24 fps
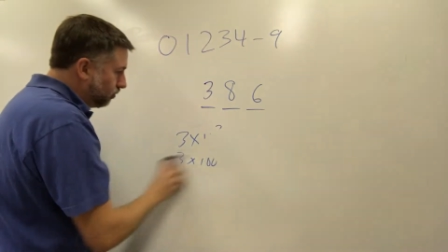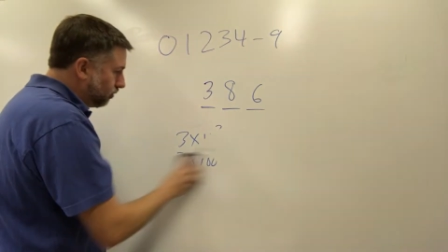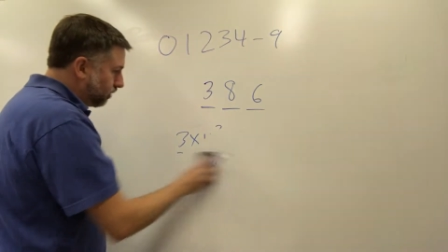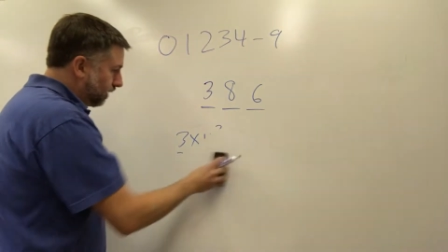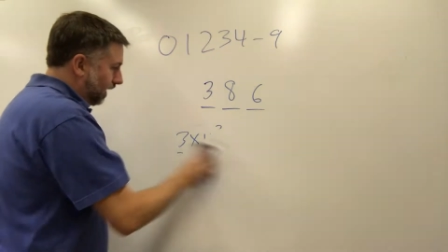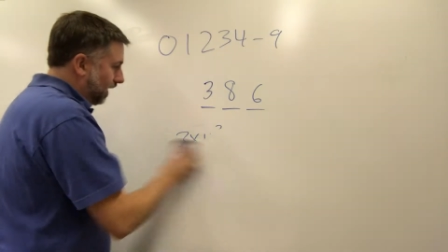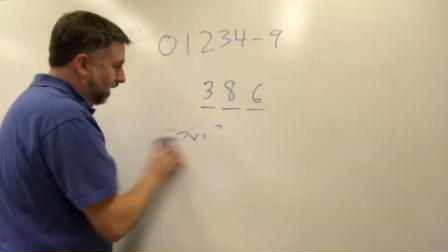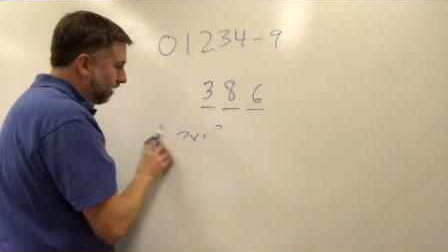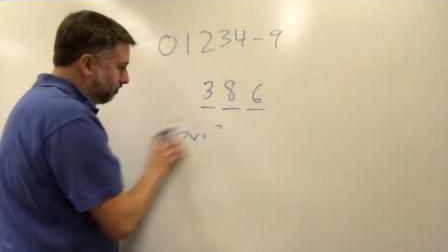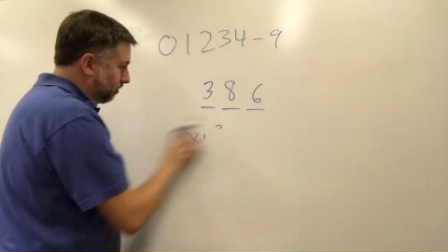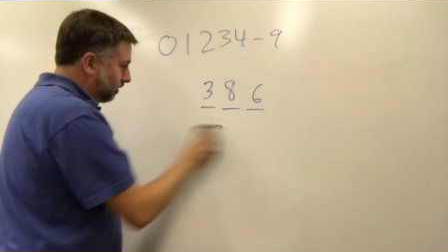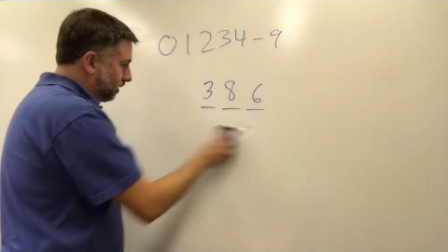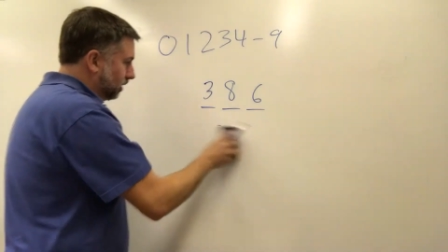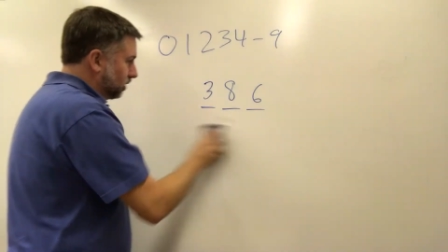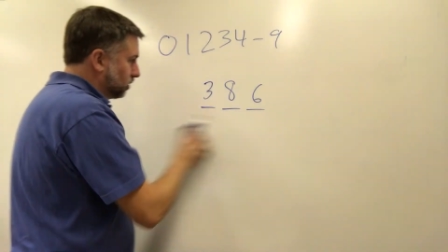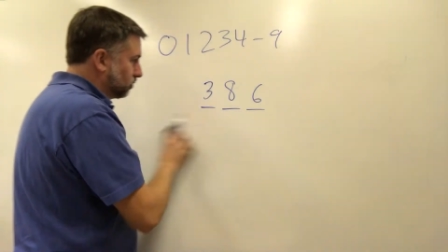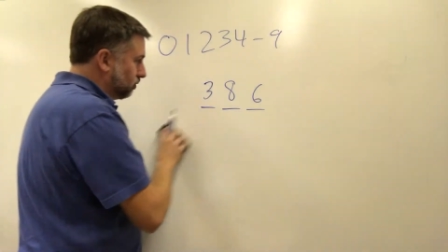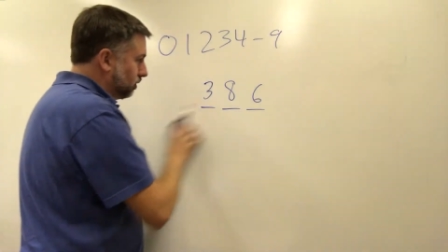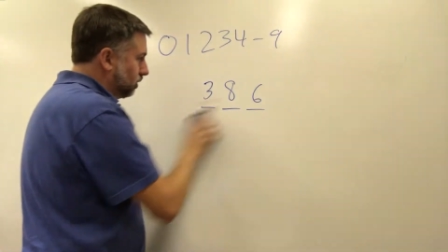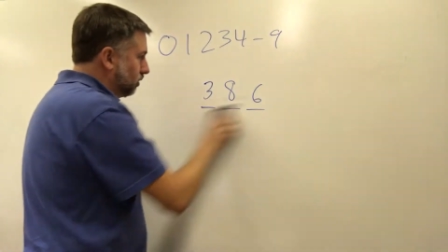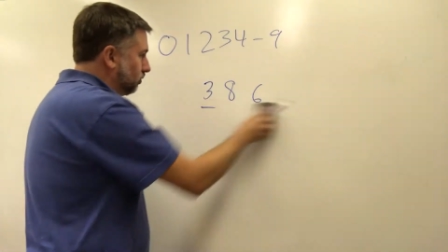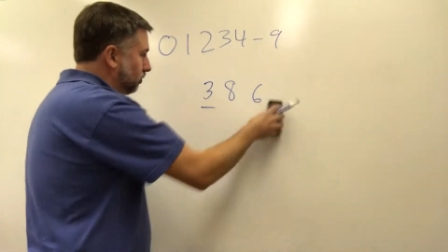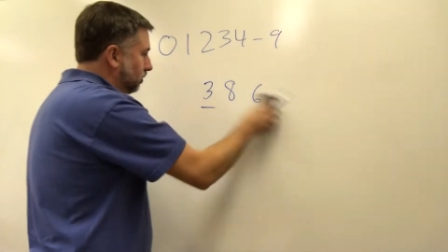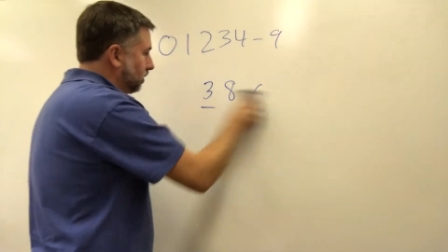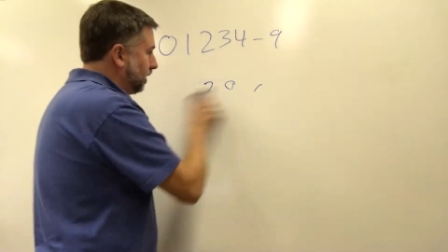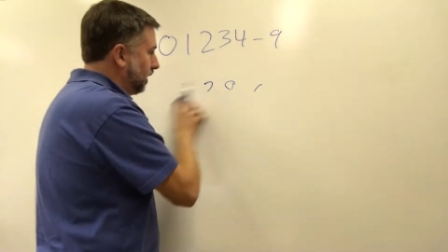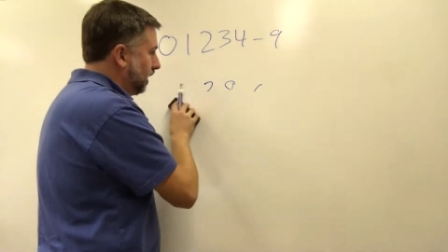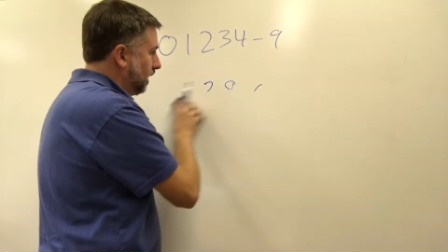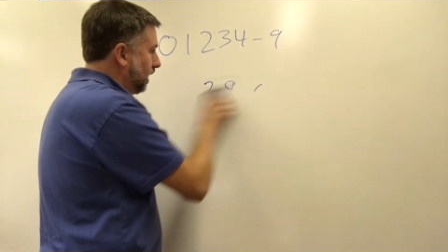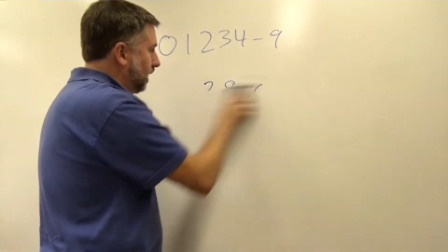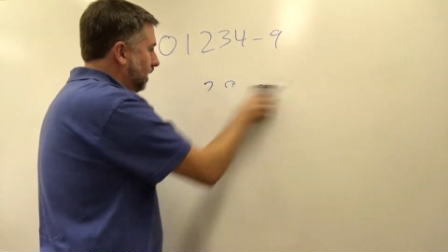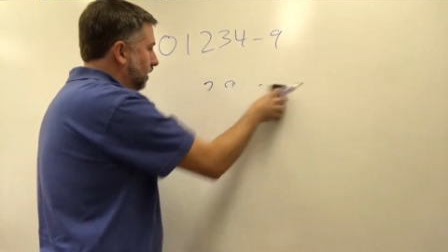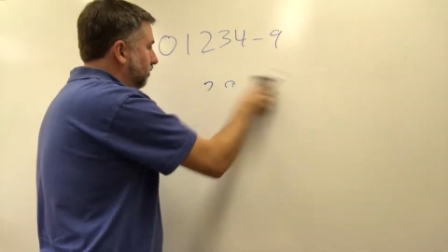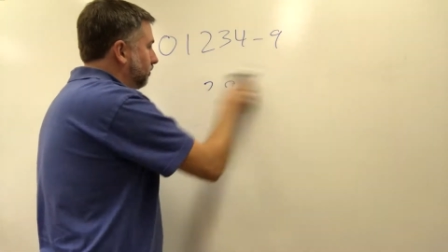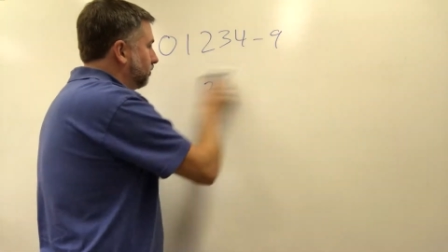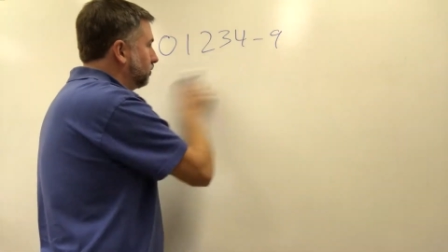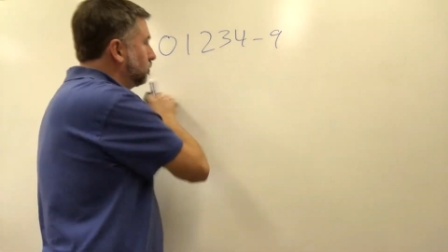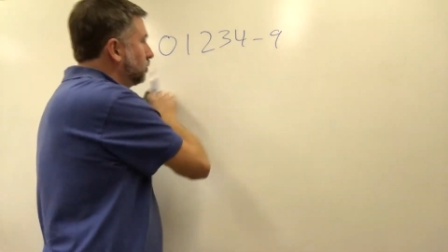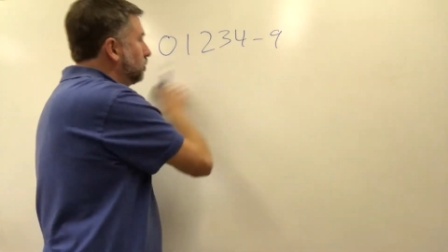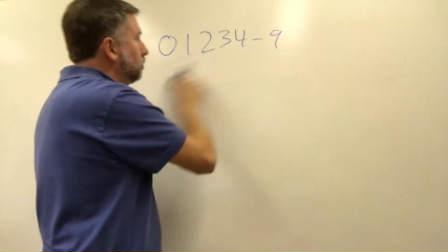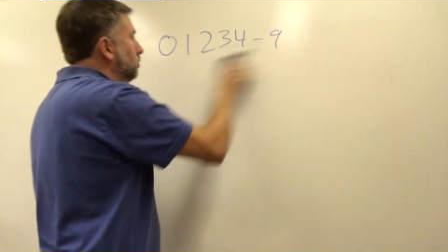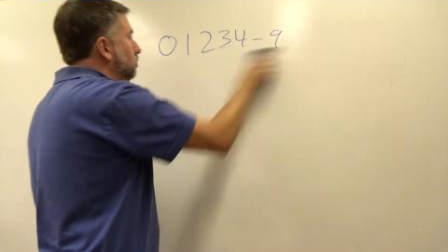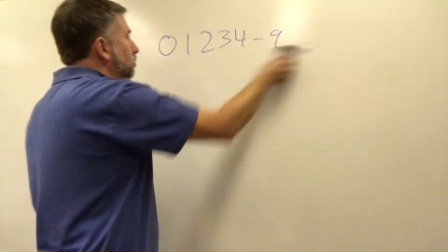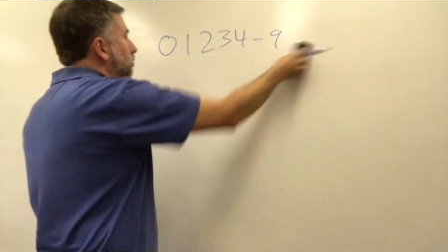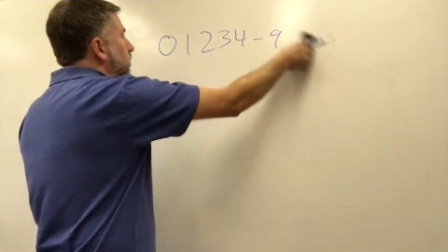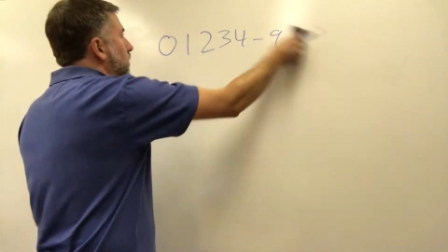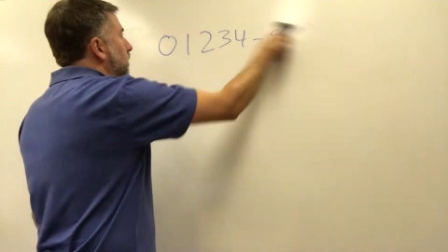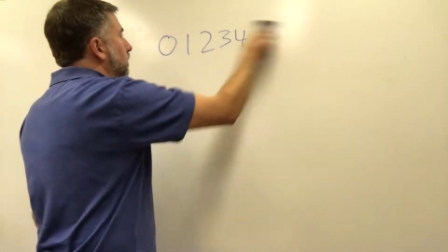do that because we only have
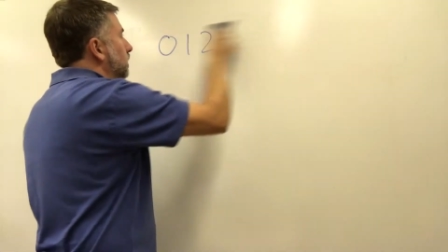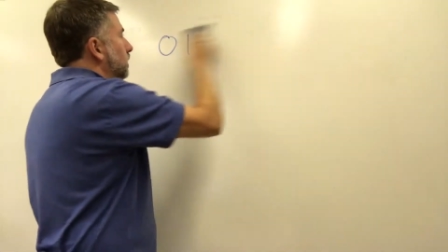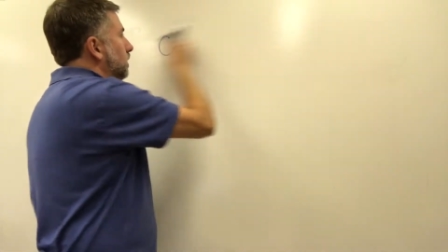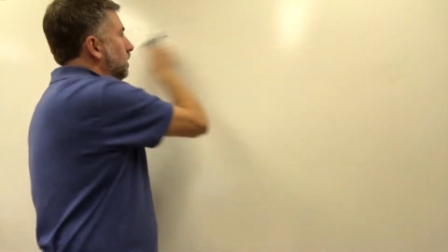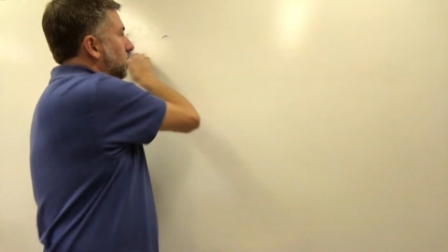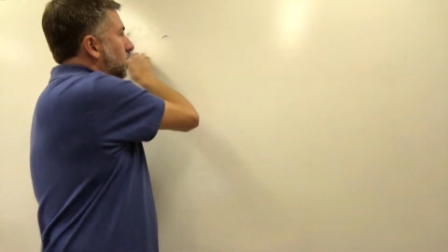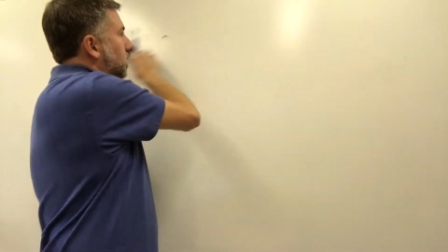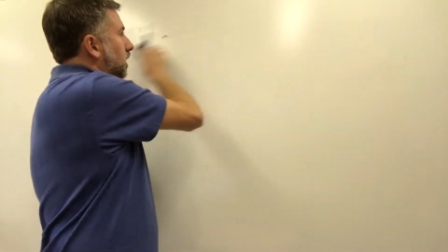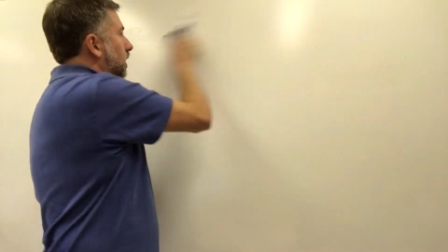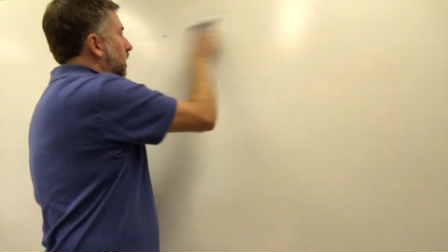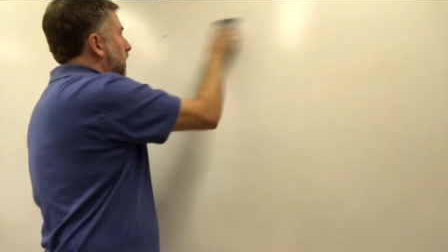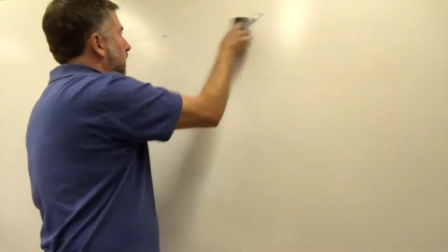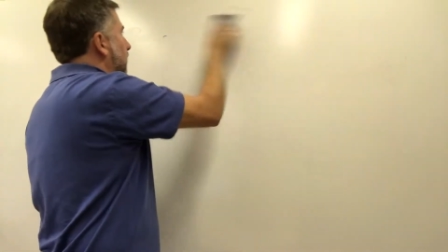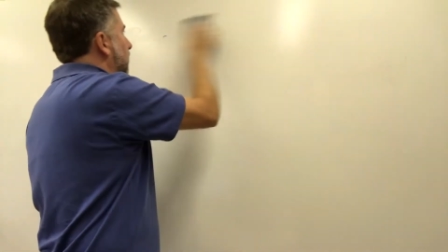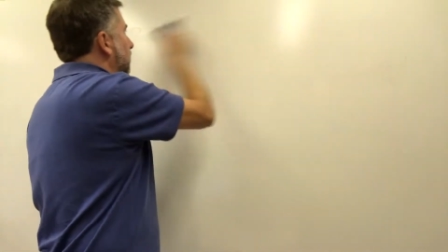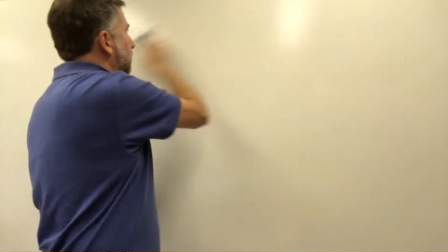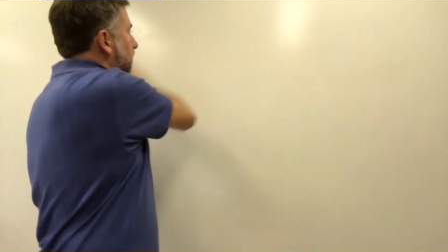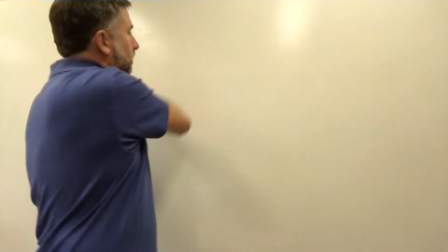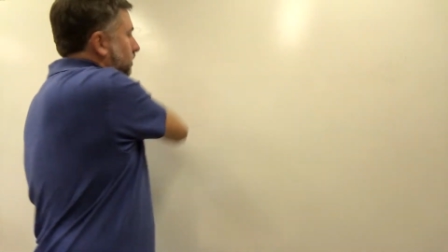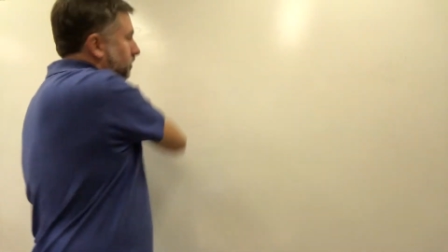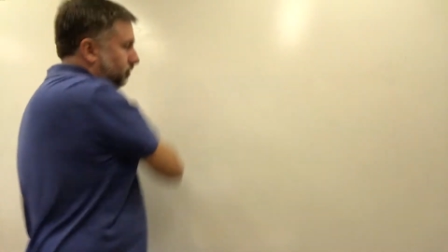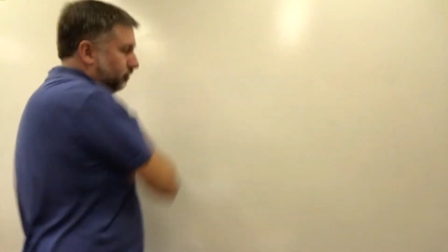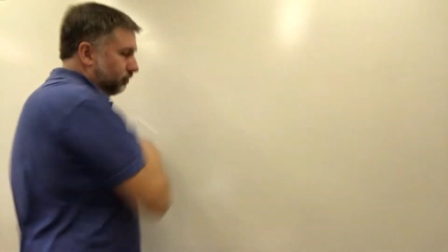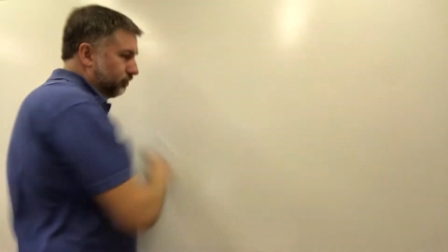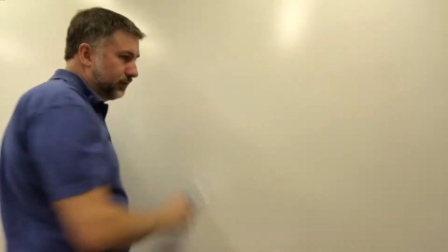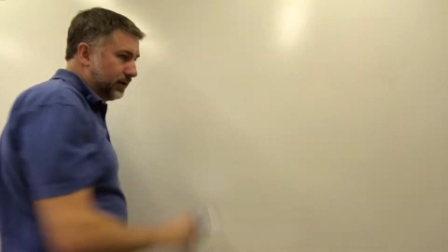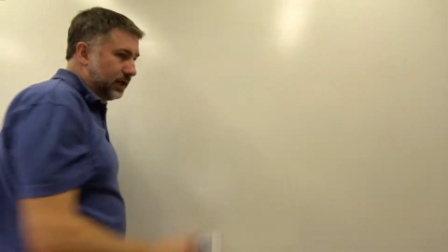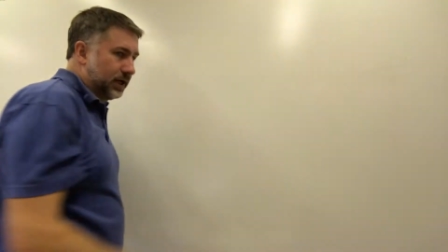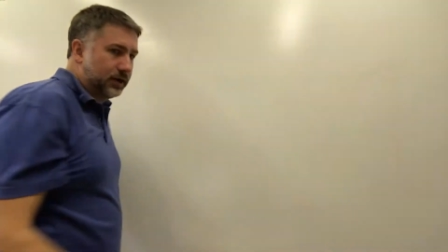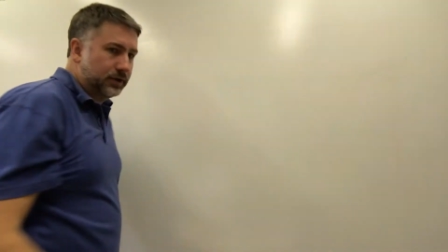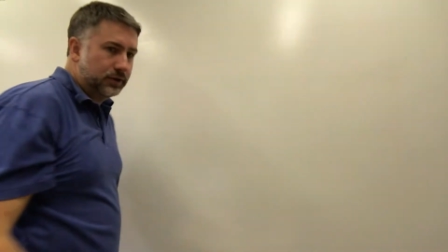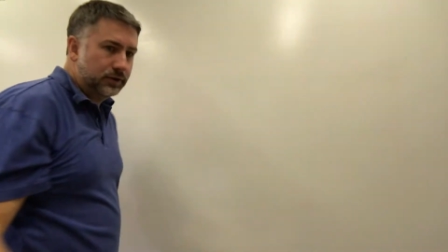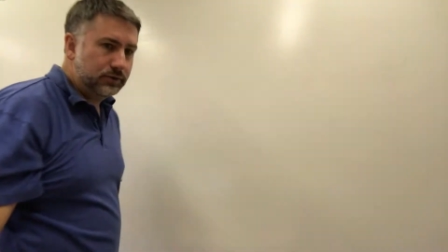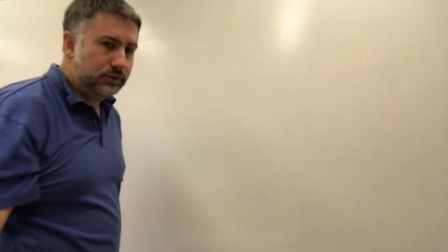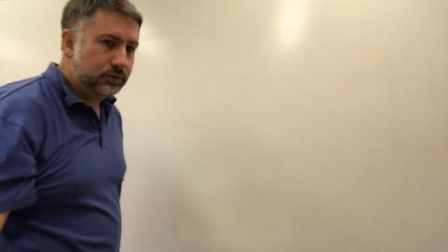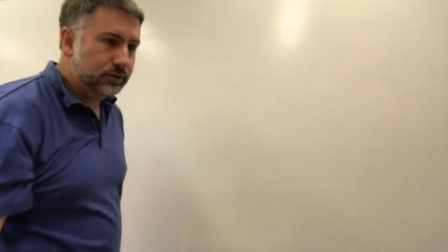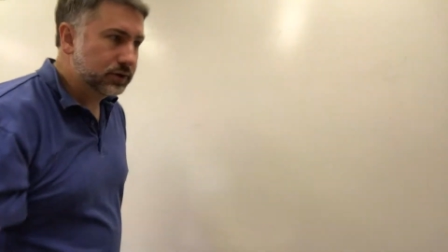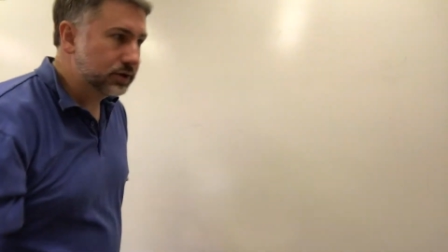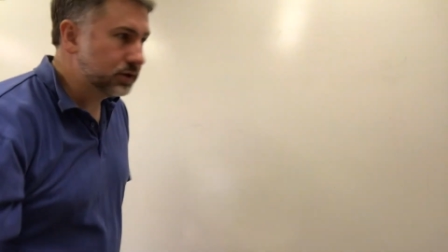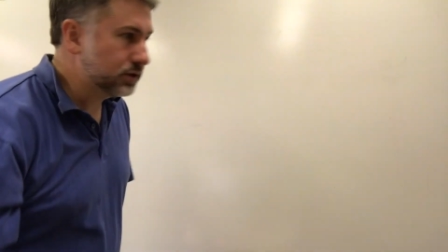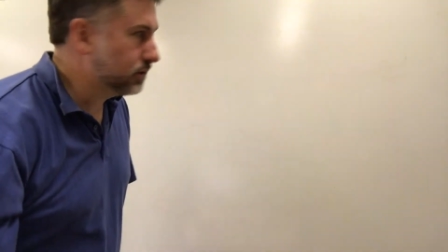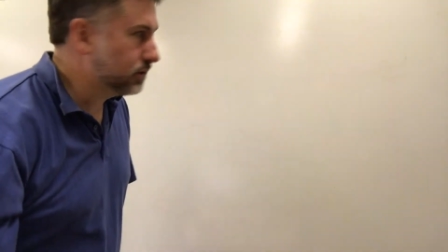two uh, values,